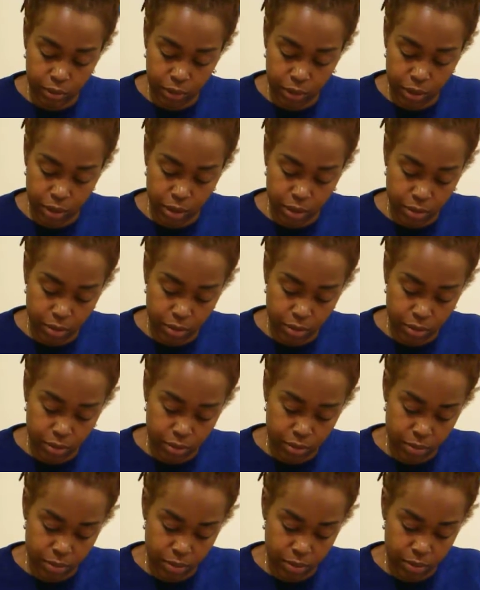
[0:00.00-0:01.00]
Yeah.
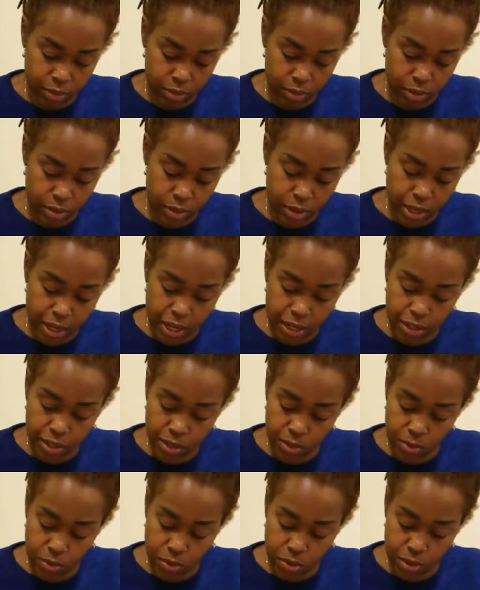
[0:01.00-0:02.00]
Nine of
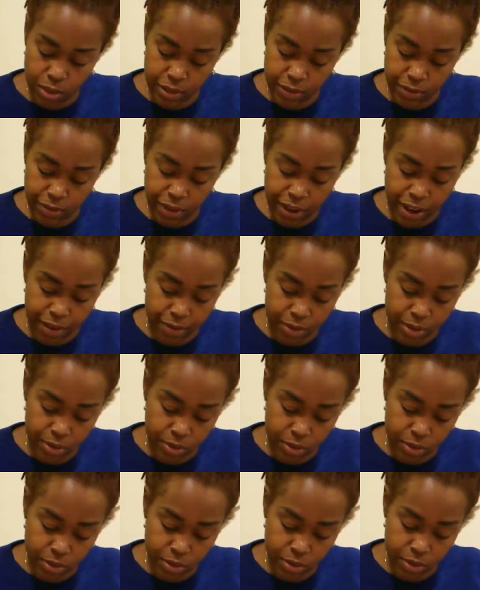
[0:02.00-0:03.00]
Swords and Five of
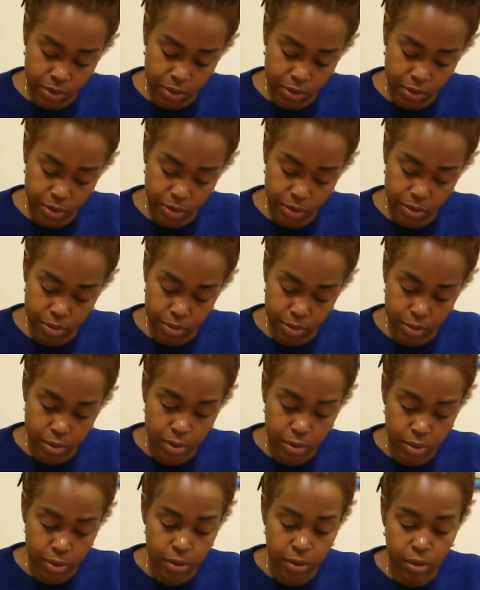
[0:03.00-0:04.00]
Swords.
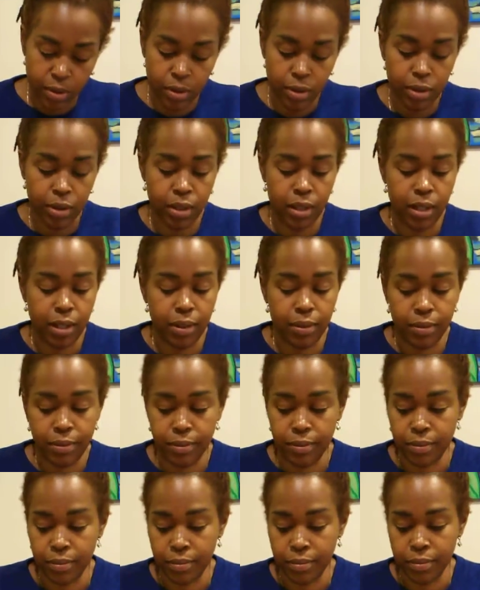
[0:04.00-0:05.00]
Yeah.
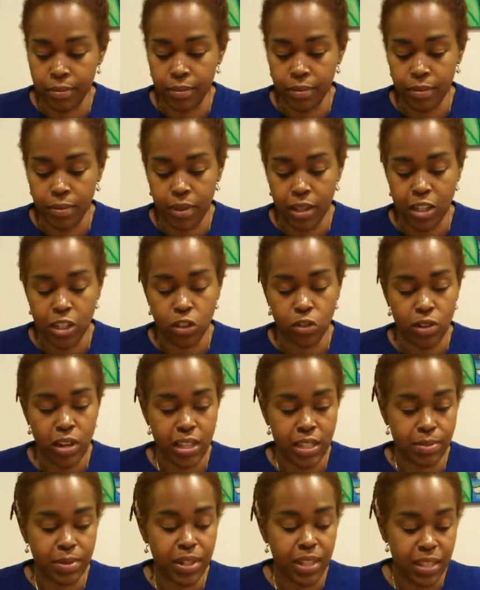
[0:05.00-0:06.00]
They're
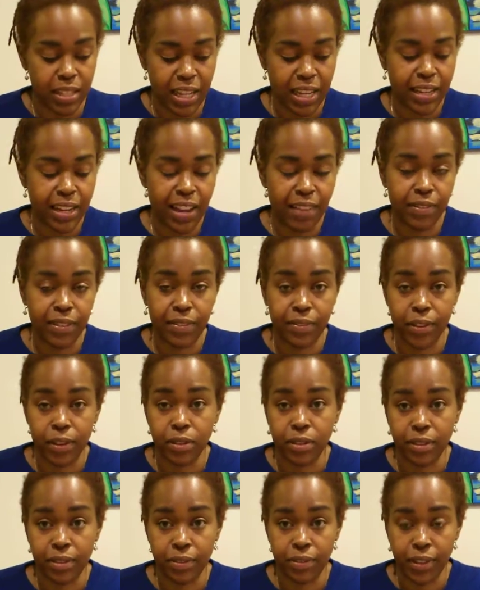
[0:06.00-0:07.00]
stressed because they definitely feel
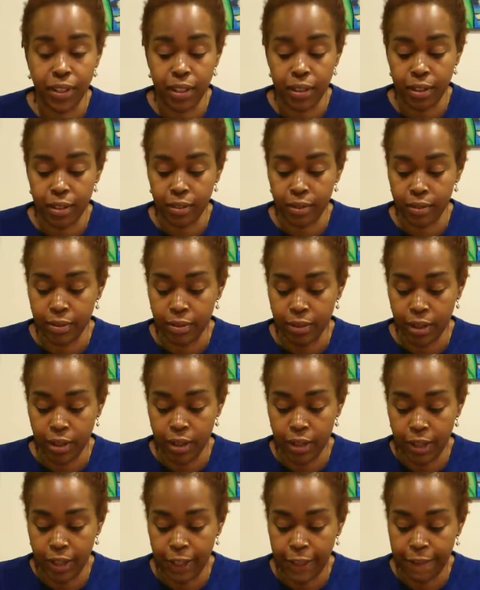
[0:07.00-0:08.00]
defeated. All
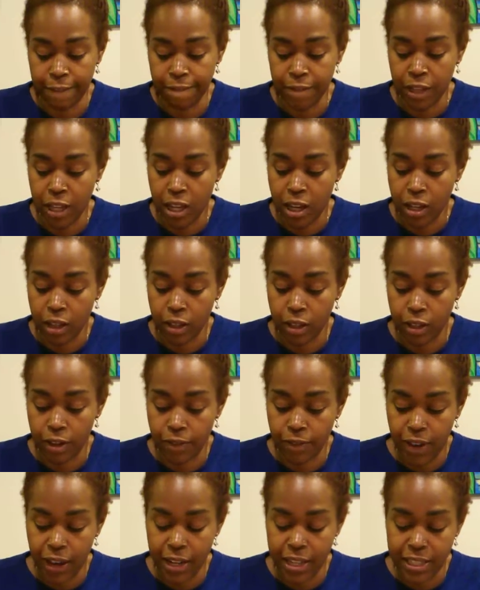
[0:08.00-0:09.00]
right.
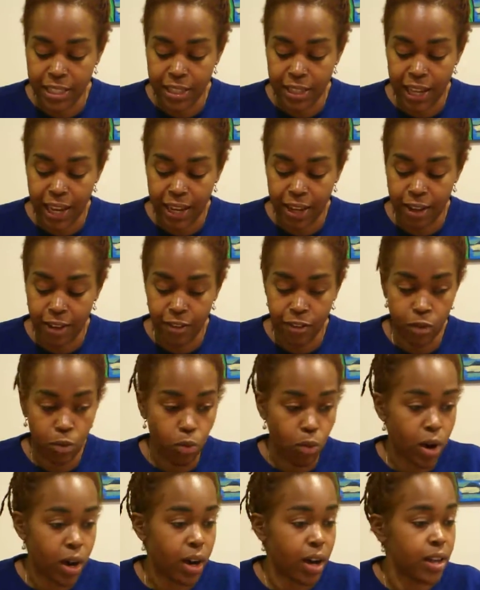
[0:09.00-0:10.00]
Clarify this Knight of
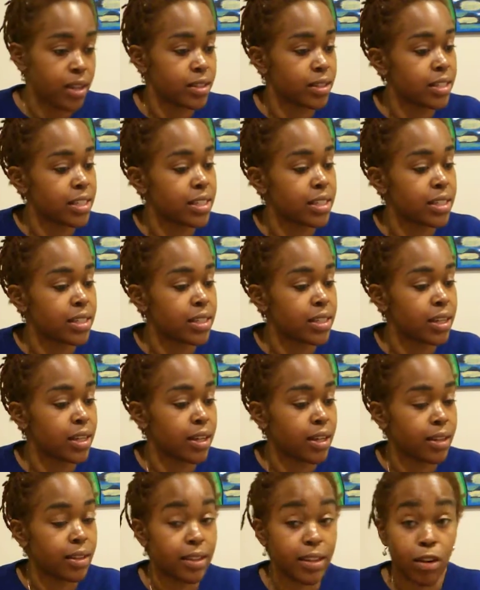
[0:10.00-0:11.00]
Wands. This is
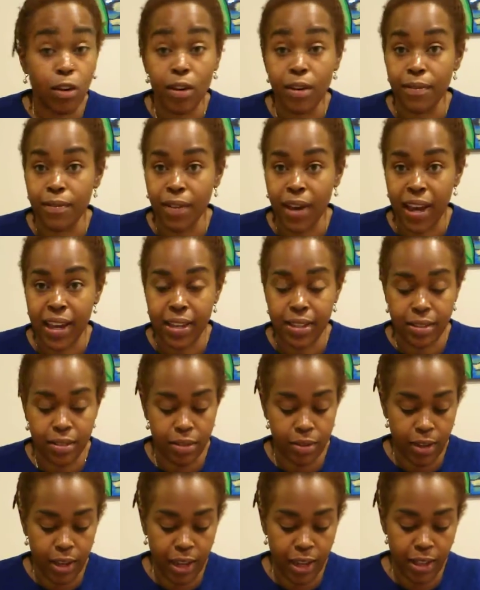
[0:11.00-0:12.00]
your advice.
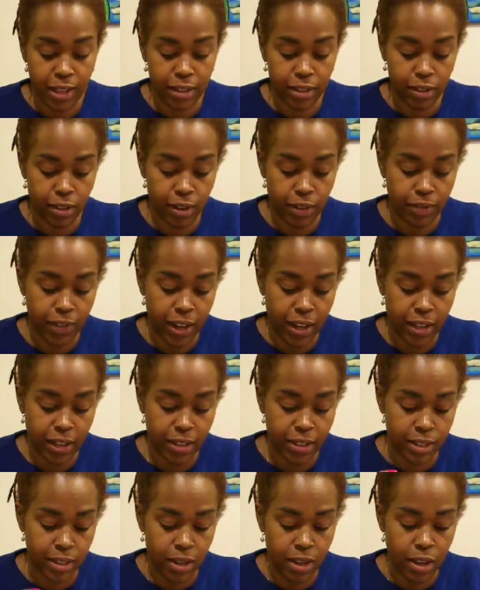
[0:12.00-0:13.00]
Okay. Let's clarify
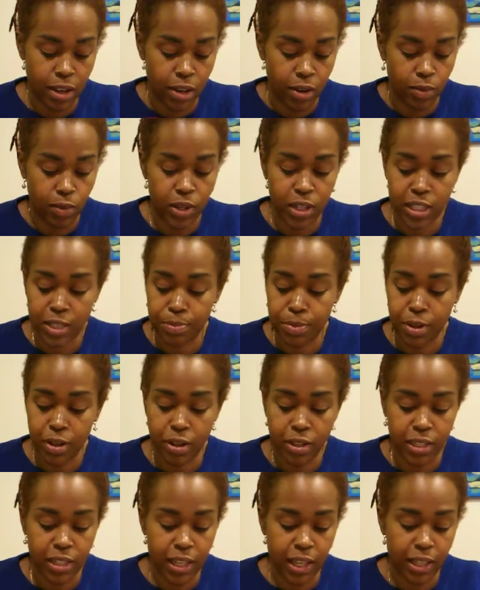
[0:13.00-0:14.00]
this. What is
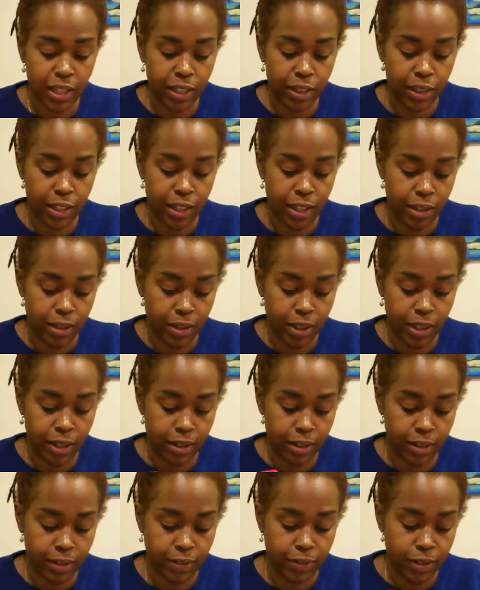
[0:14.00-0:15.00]
Spirit telling Leo here
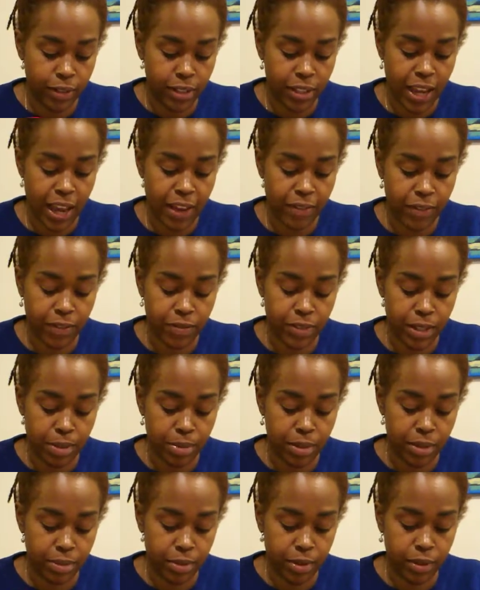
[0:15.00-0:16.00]
in the first half of
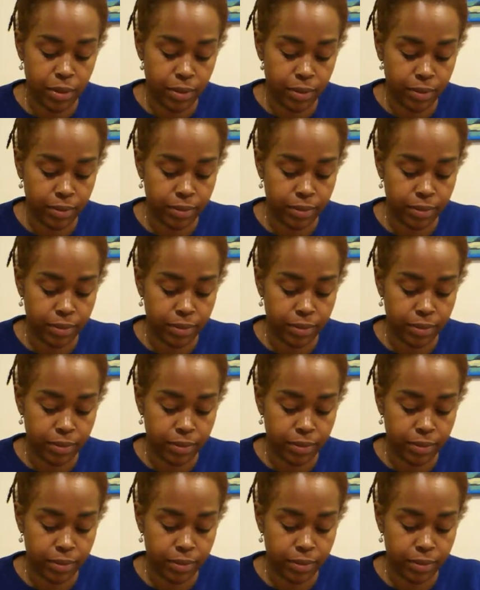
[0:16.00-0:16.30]
September?